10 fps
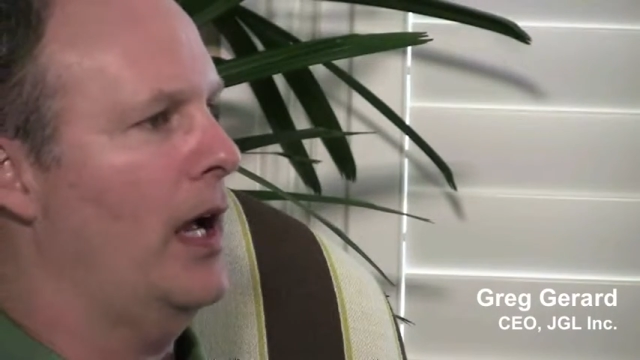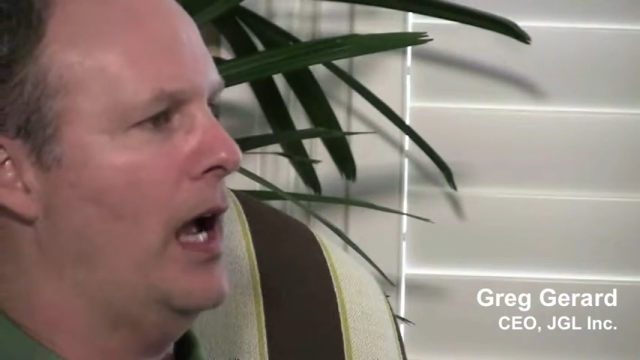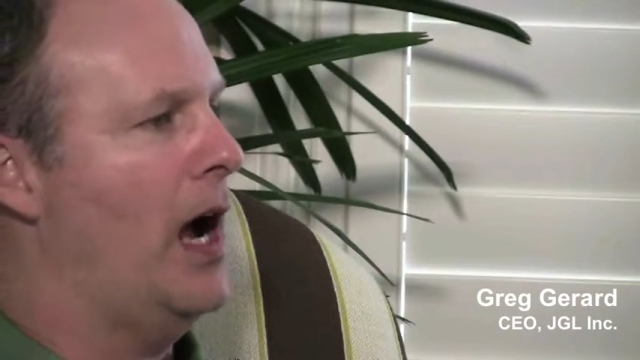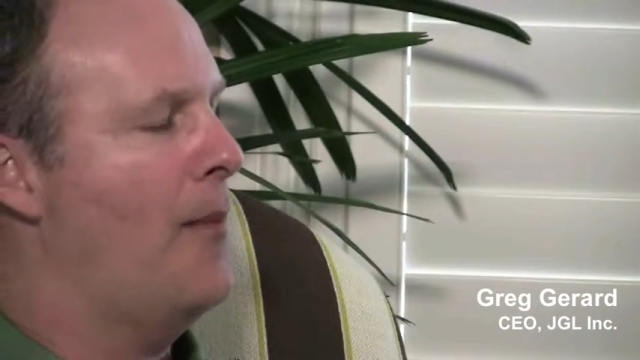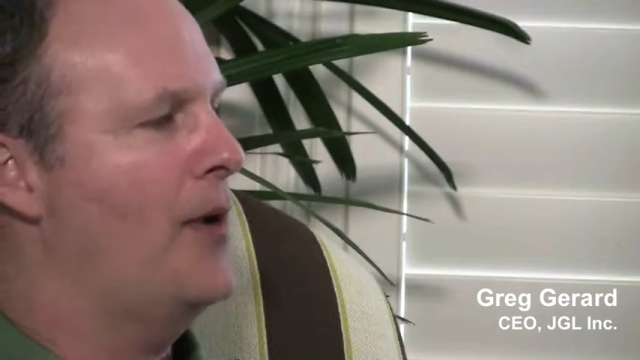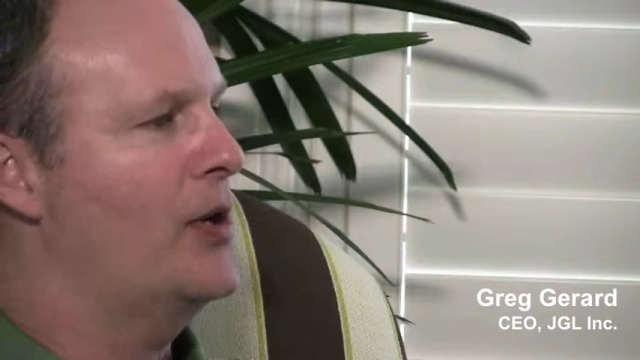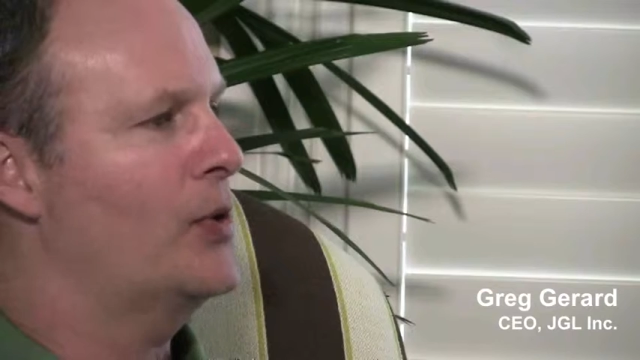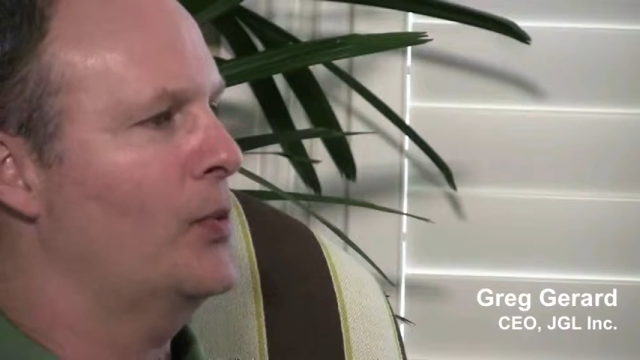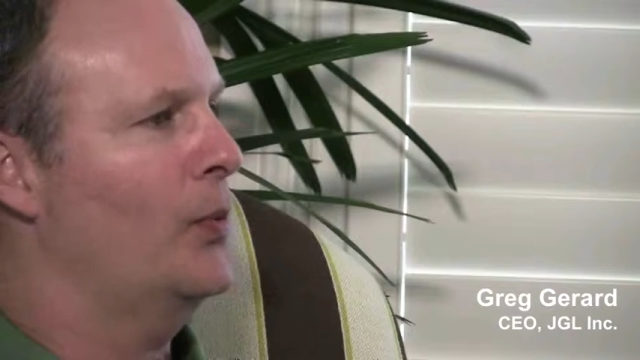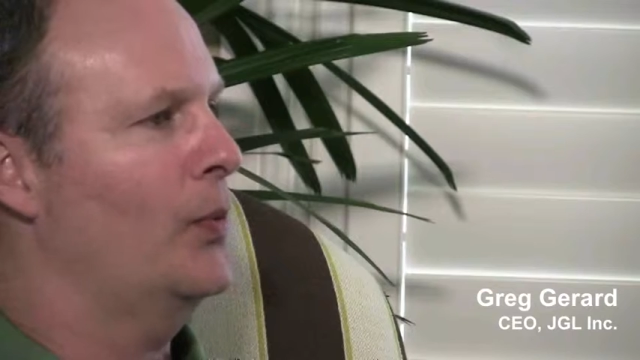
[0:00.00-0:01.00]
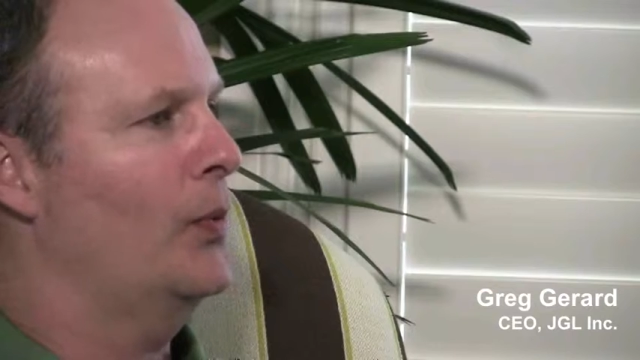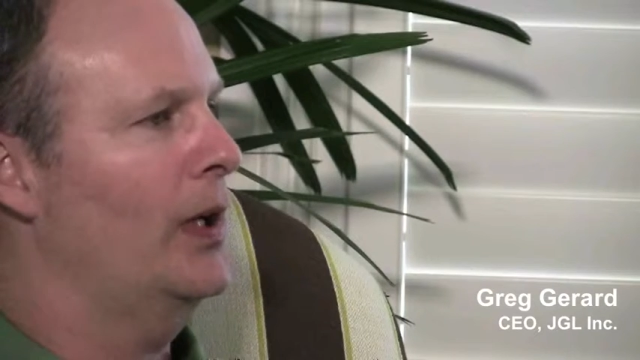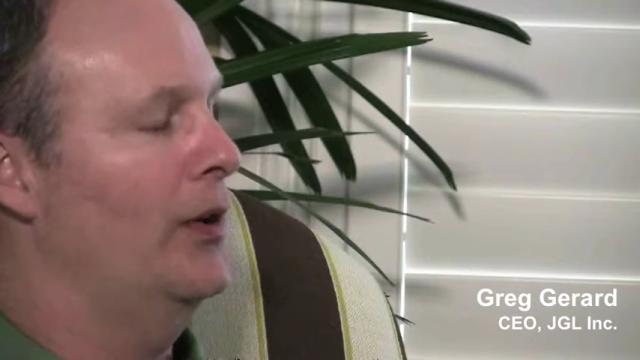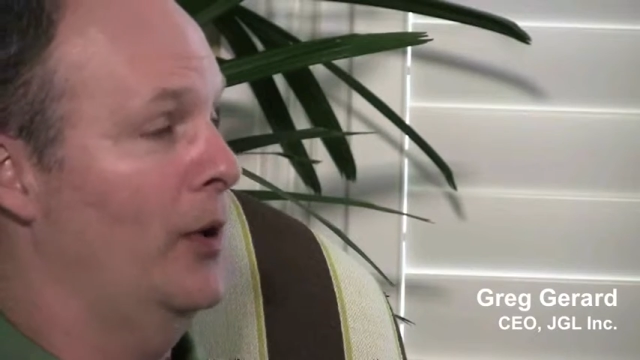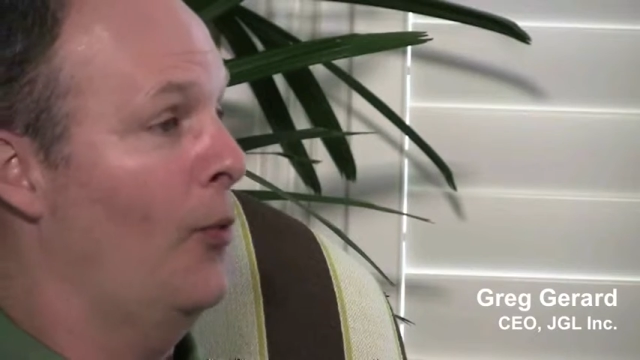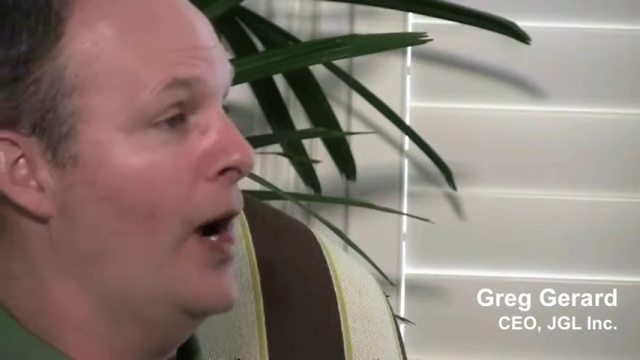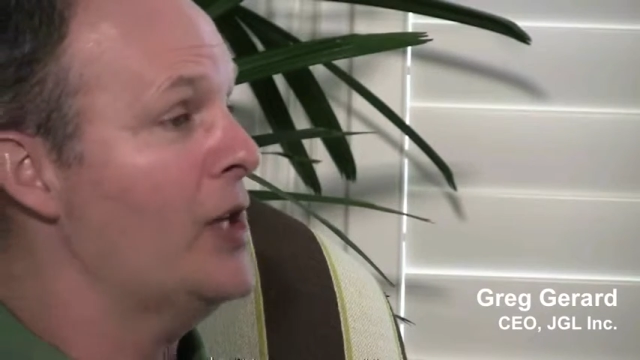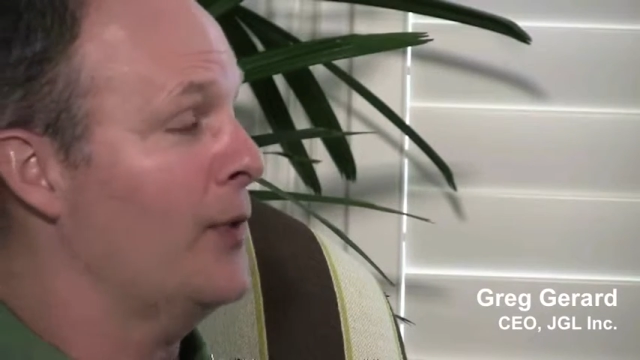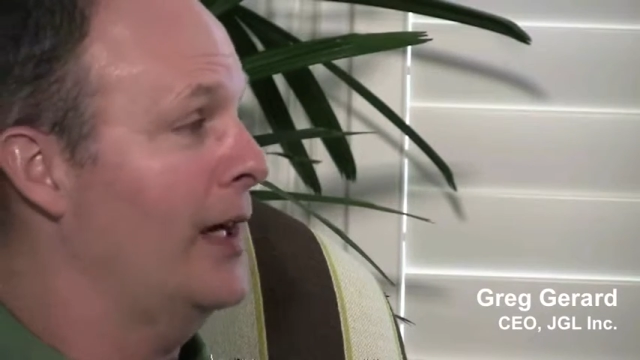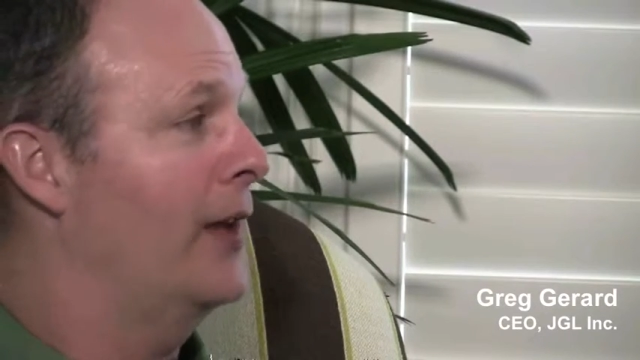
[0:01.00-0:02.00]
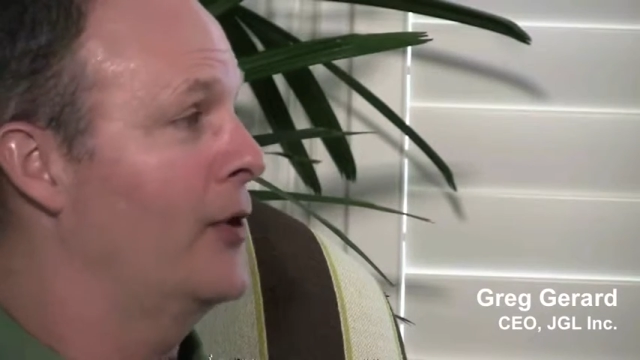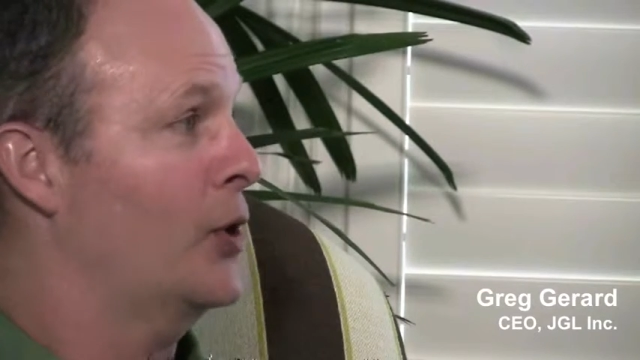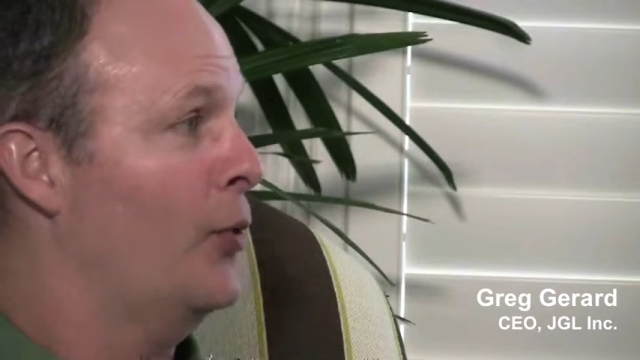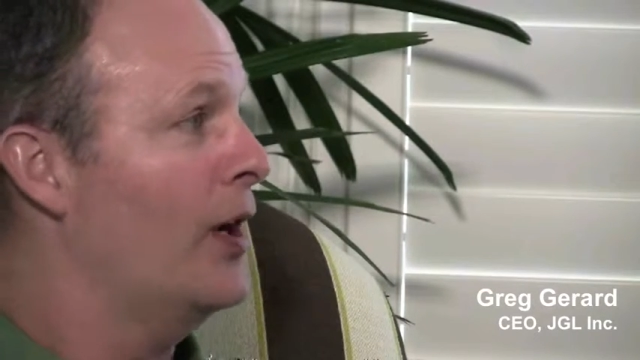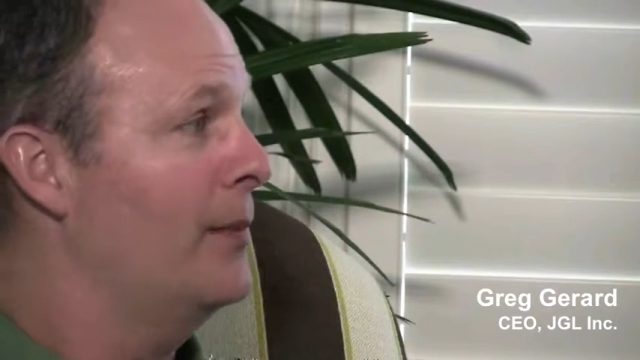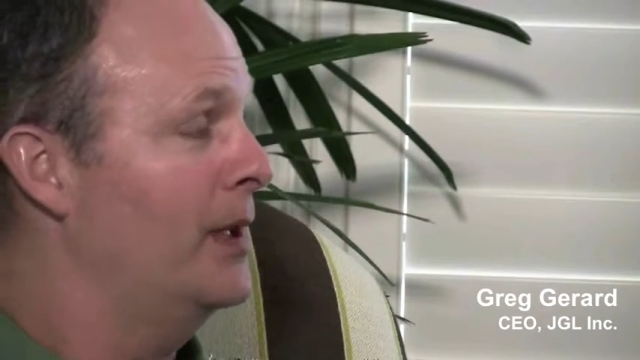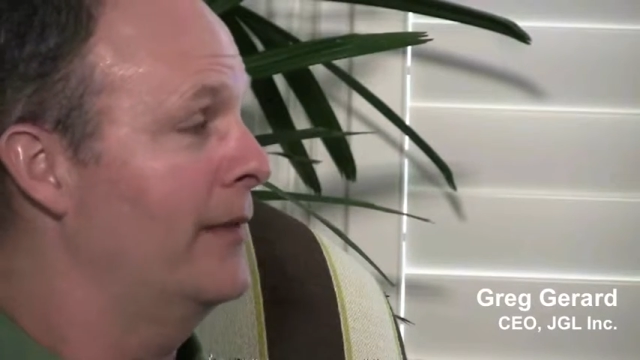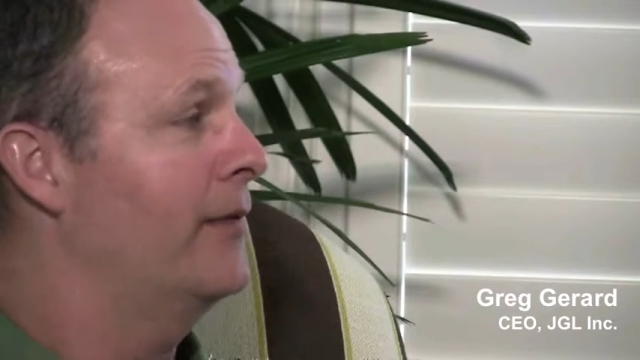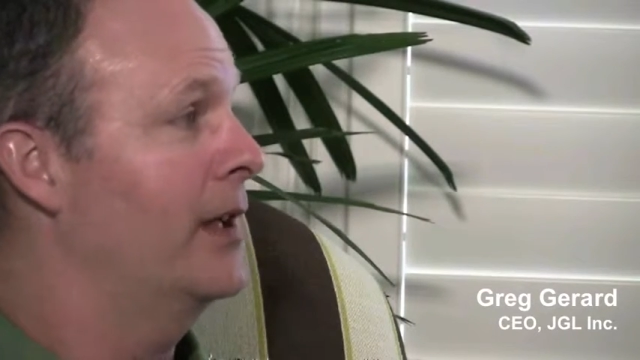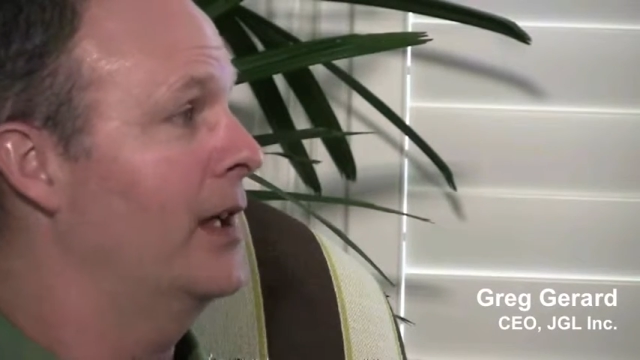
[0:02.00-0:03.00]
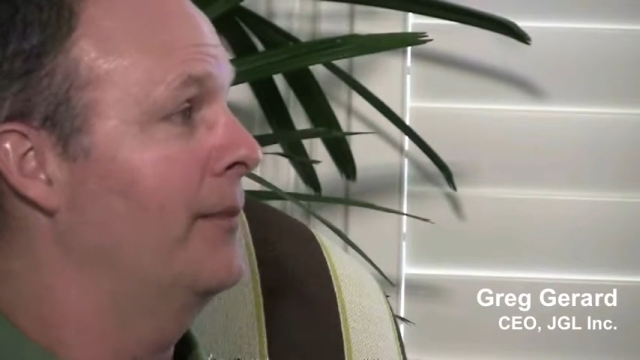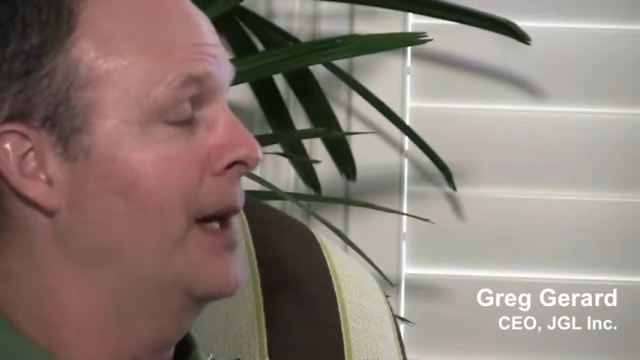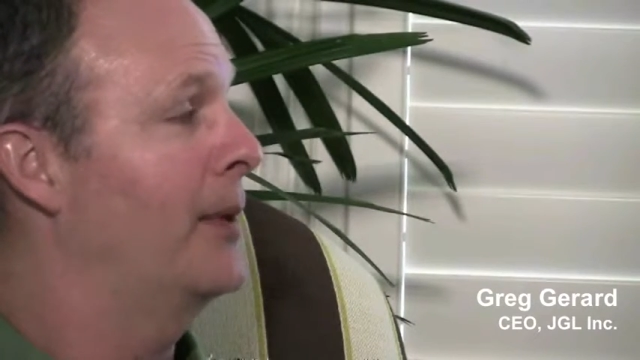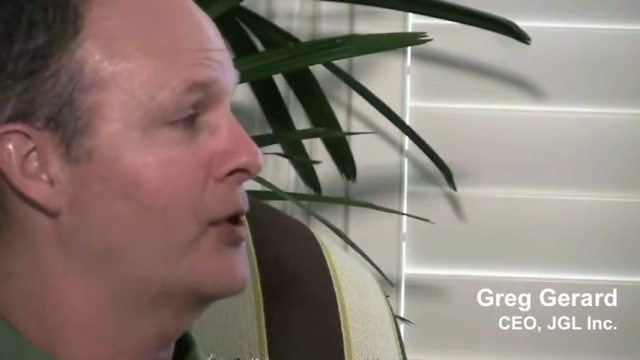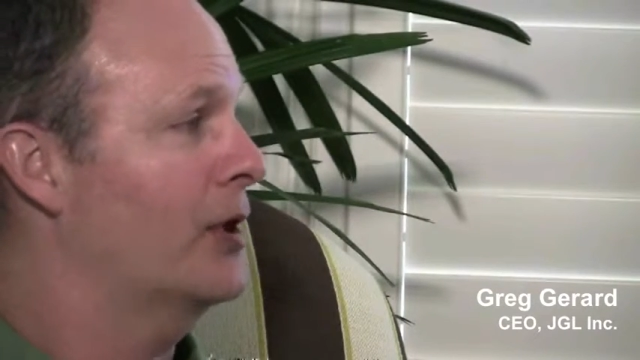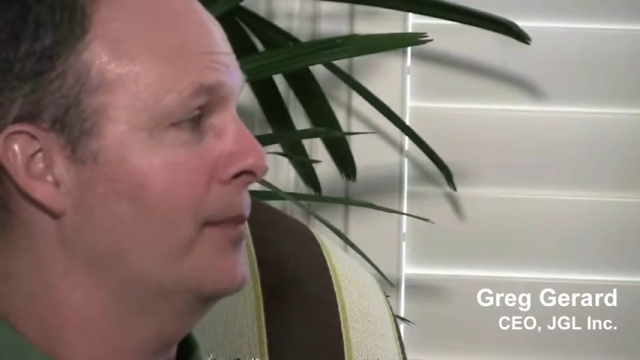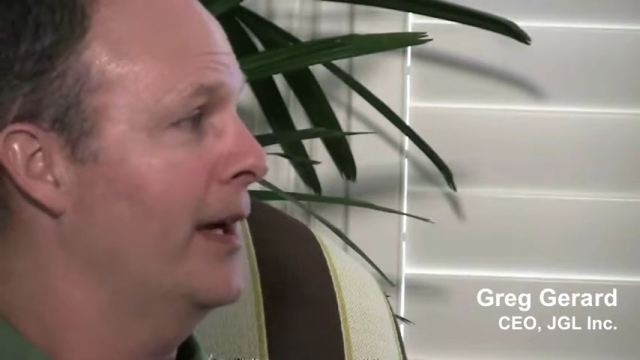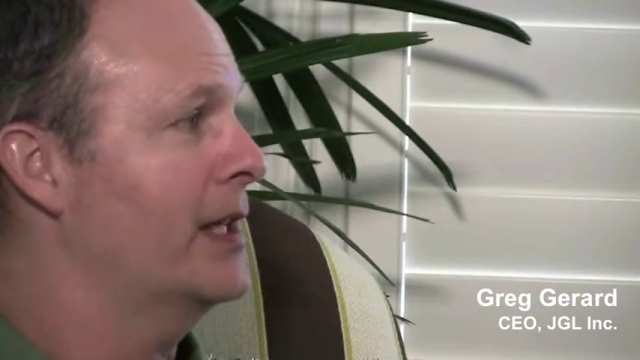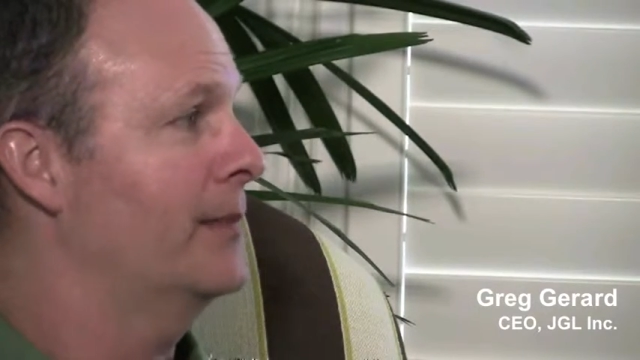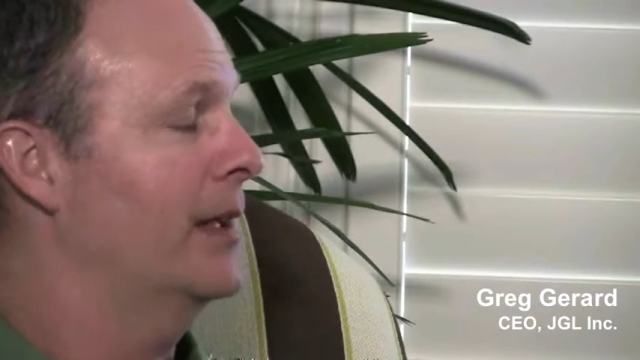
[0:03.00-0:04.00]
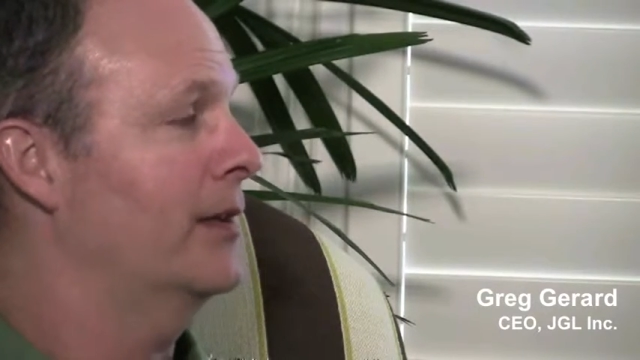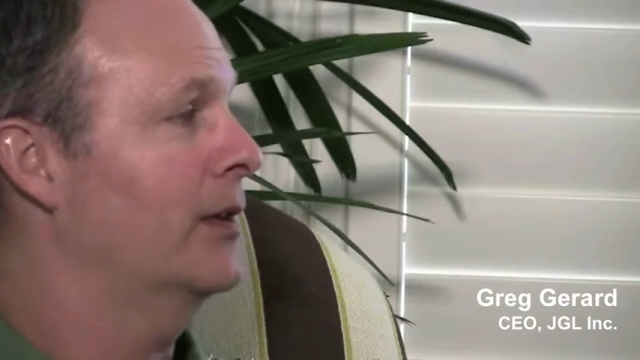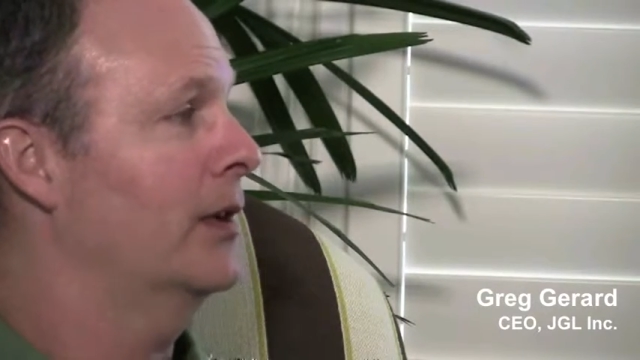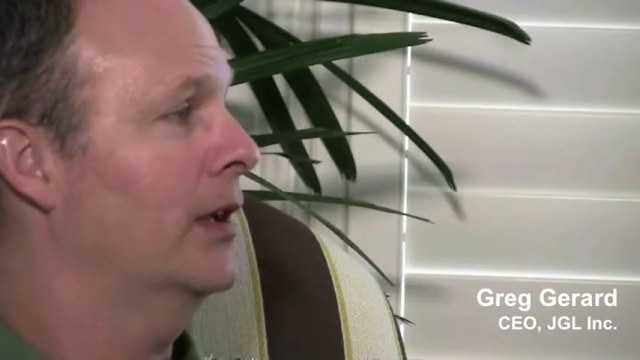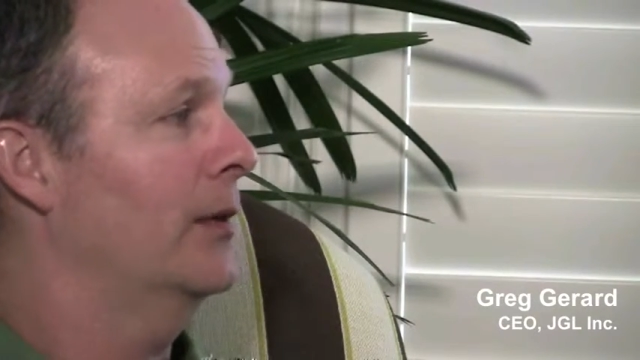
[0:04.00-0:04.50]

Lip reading: how much, you know, in the West right now there's quite a bit of public germplasm out there,